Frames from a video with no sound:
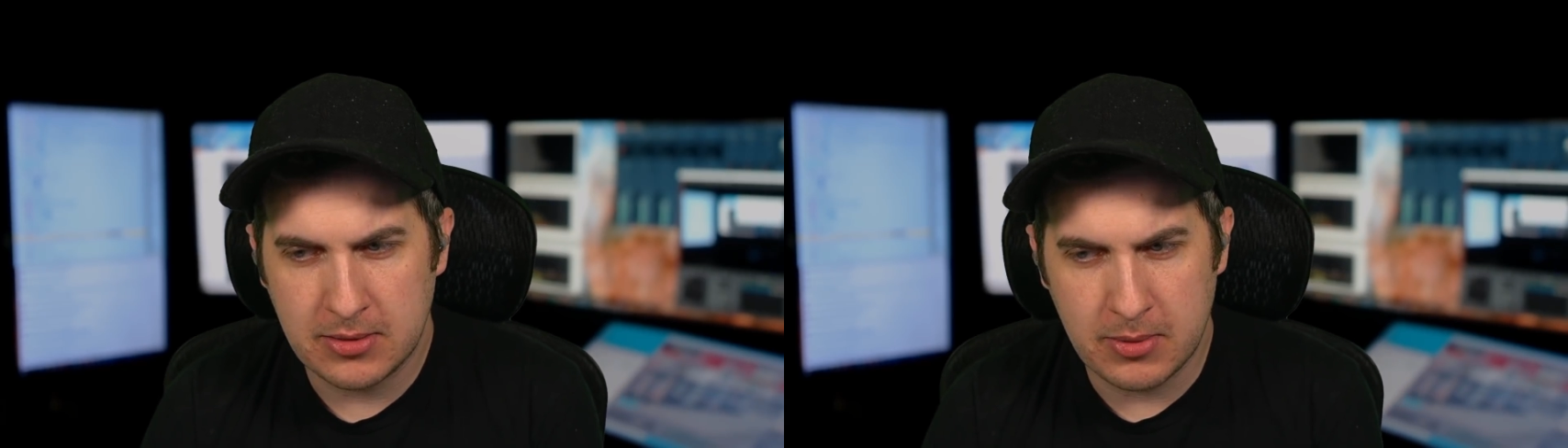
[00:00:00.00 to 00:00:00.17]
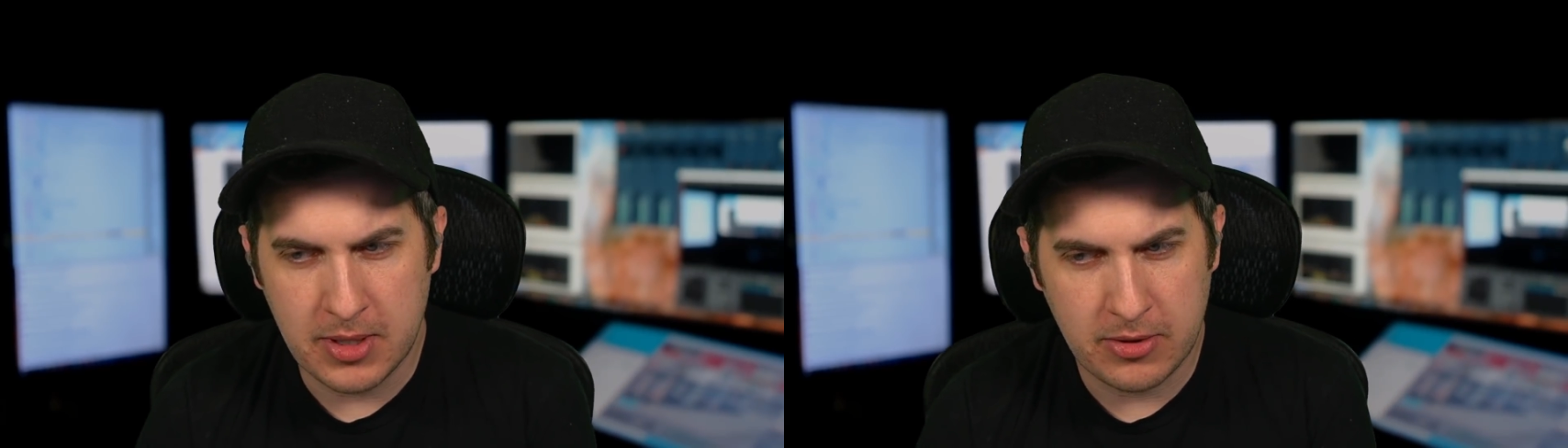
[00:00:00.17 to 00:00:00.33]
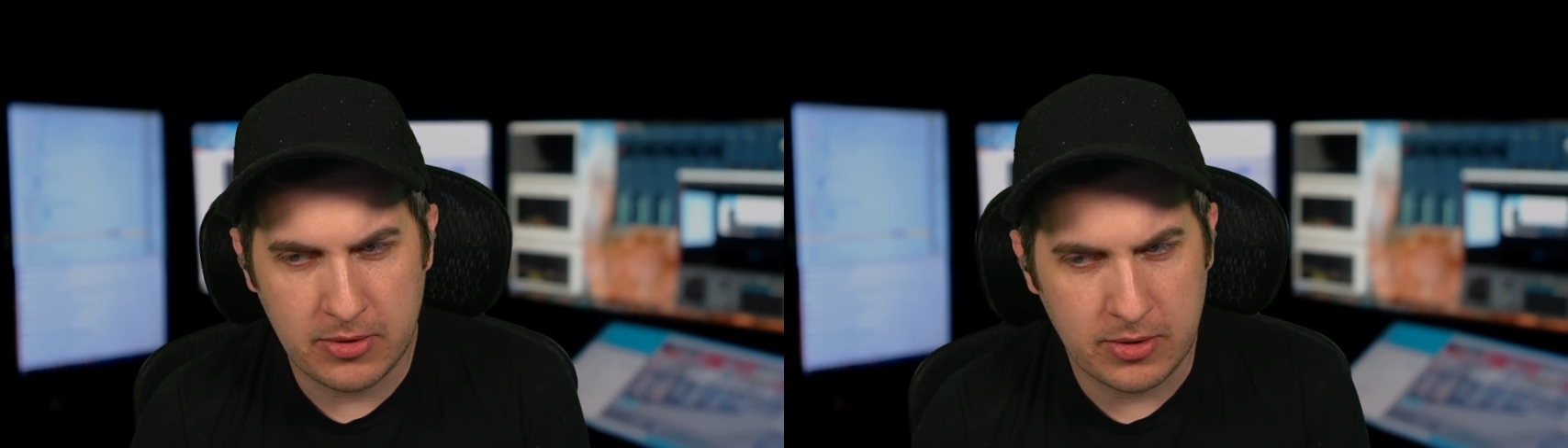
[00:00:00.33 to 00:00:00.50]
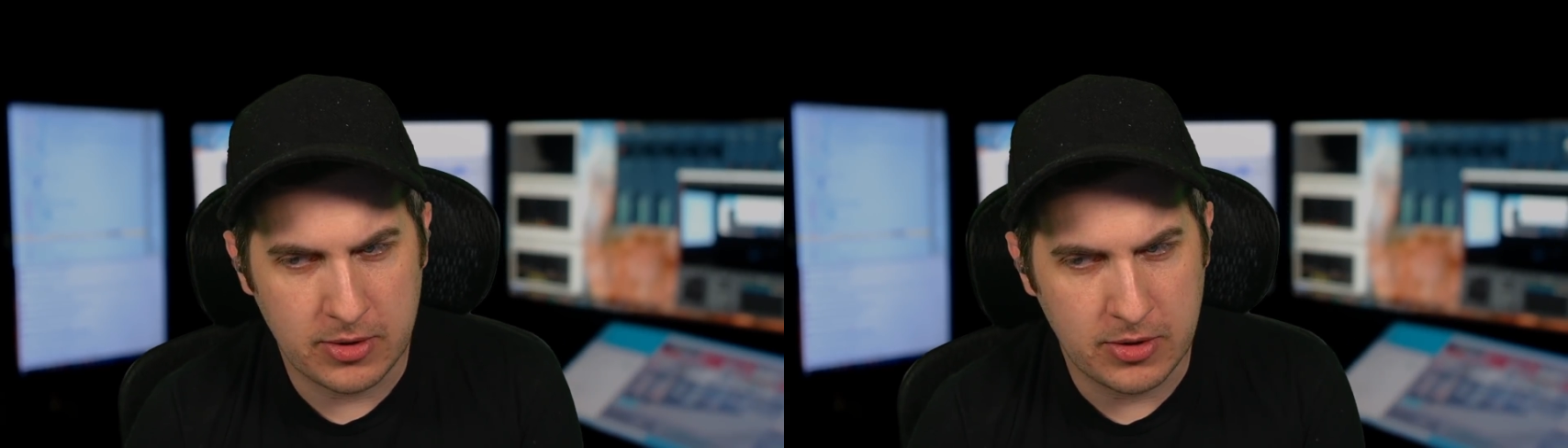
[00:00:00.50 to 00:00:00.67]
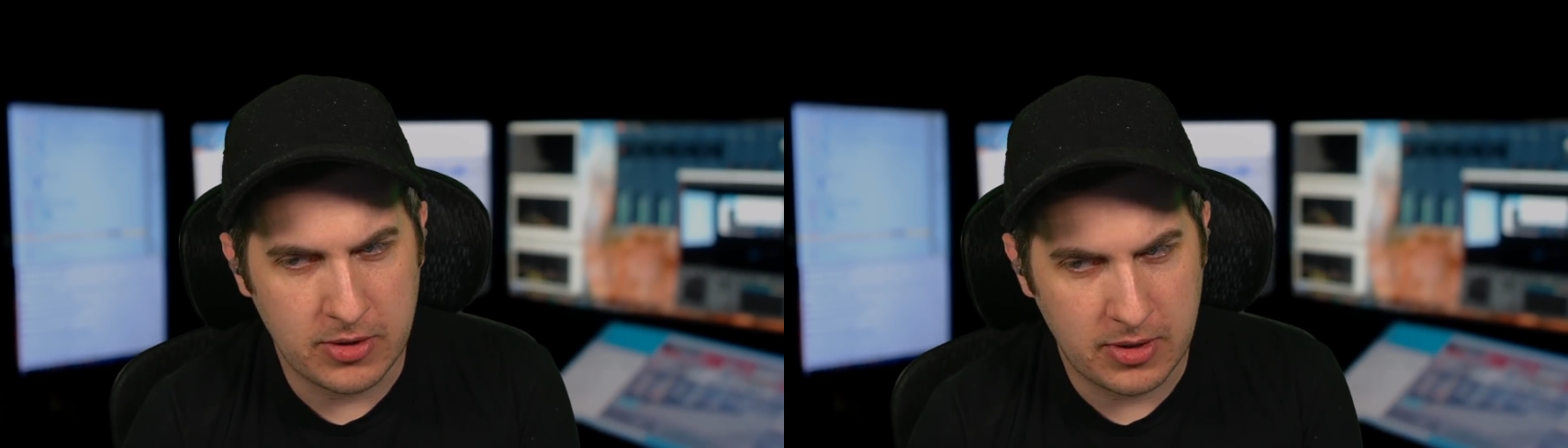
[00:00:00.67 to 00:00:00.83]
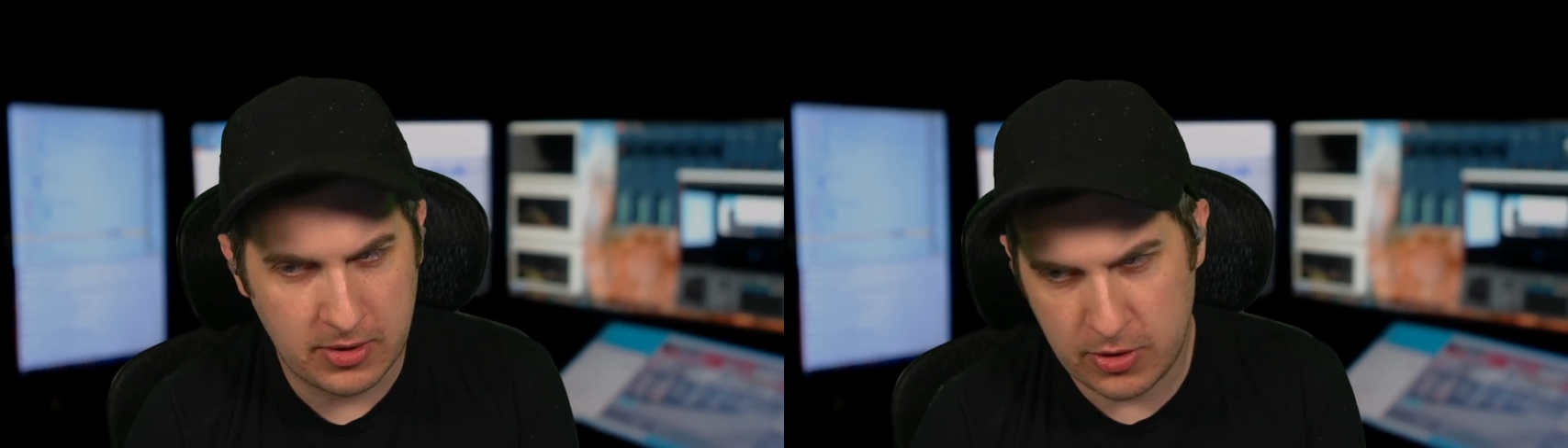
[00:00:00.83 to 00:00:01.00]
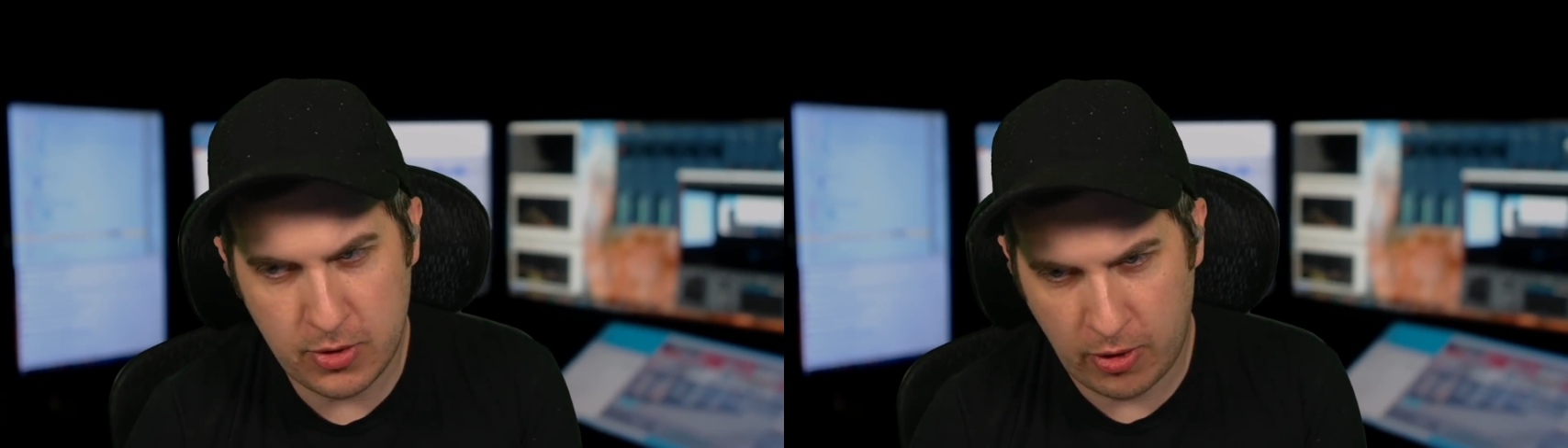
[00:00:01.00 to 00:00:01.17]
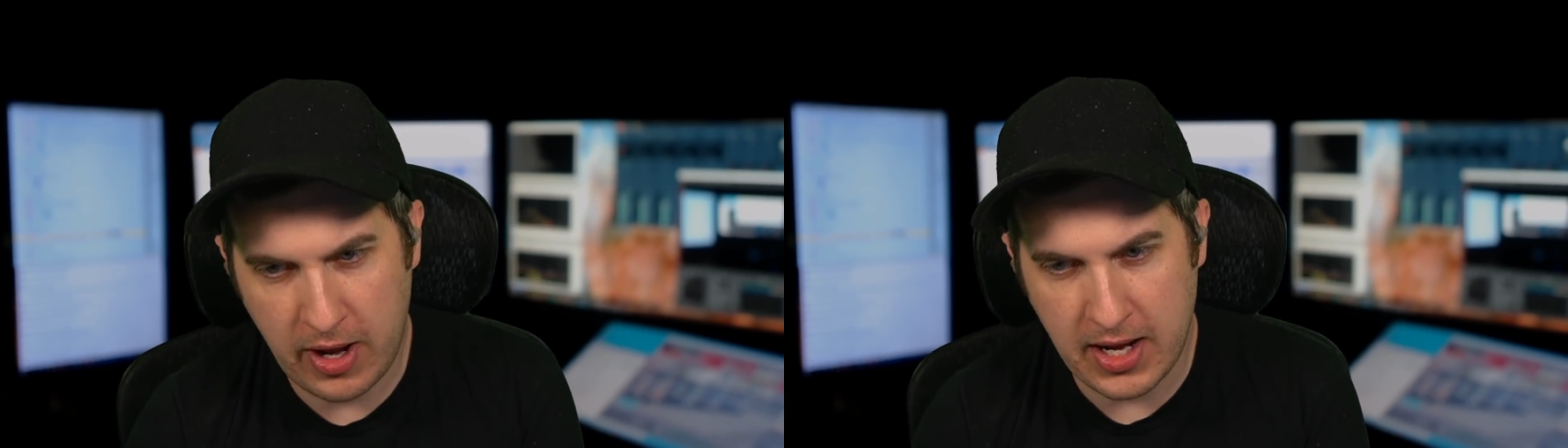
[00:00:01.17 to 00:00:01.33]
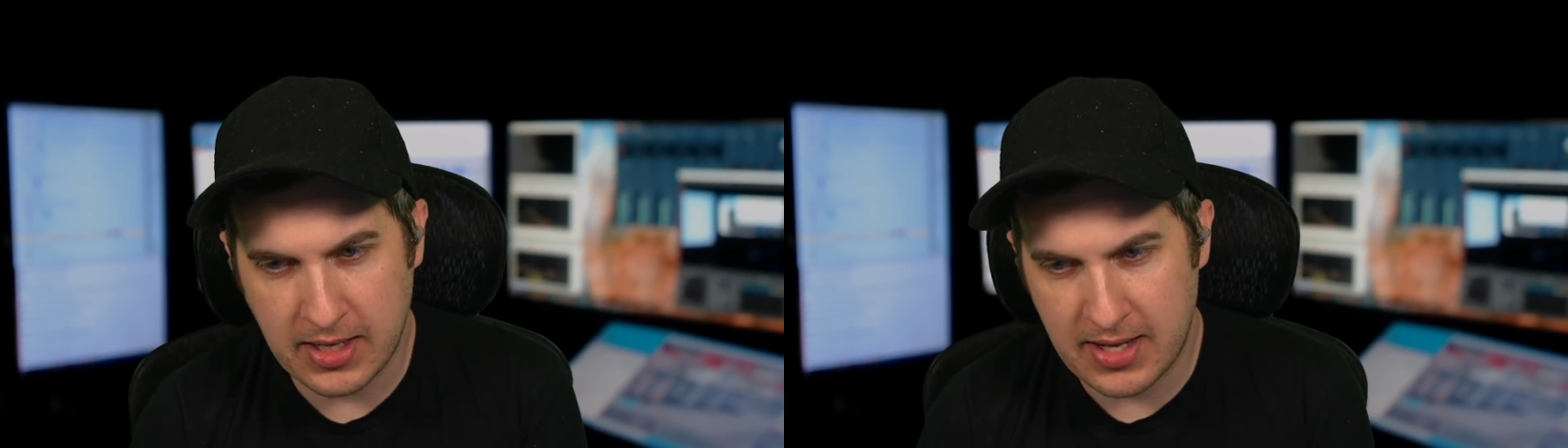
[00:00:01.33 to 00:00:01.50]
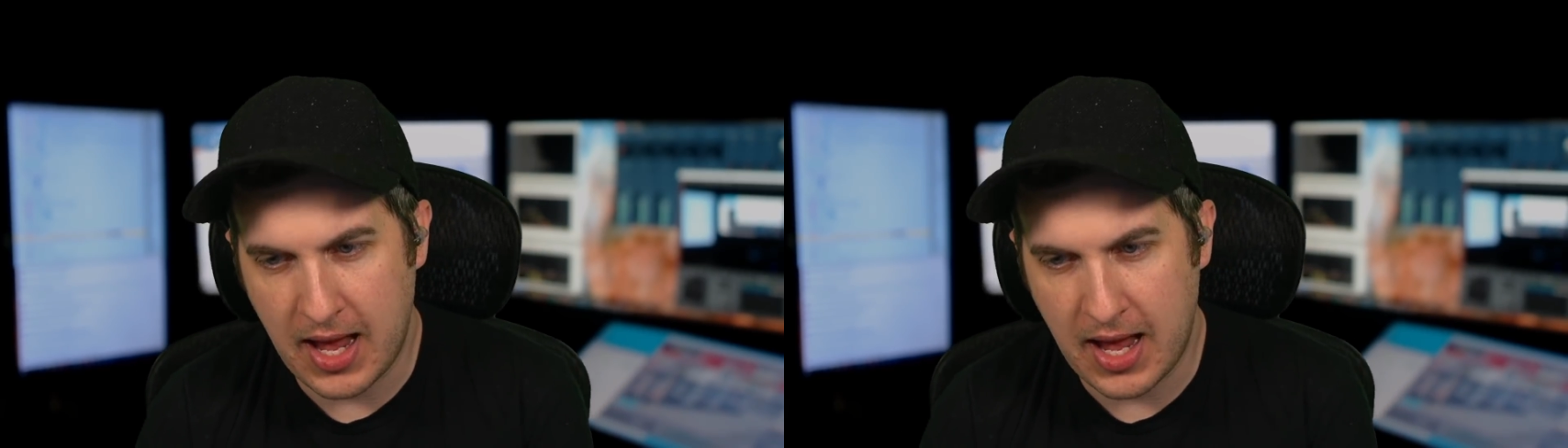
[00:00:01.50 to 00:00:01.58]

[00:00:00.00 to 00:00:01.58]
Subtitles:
with the Ukraine